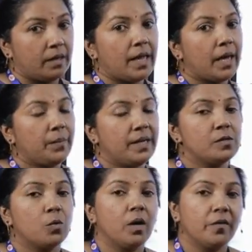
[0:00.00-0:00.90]
That
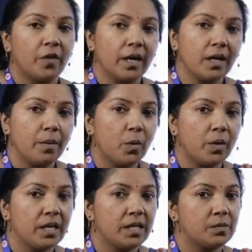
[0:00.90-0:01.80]
means only one
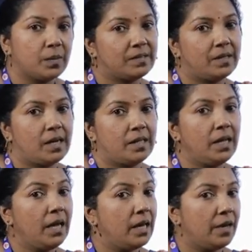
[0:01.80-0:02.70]
component is present at
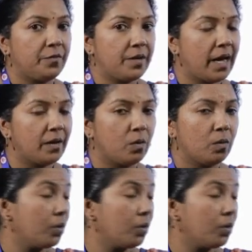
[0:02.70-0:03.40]
the left hand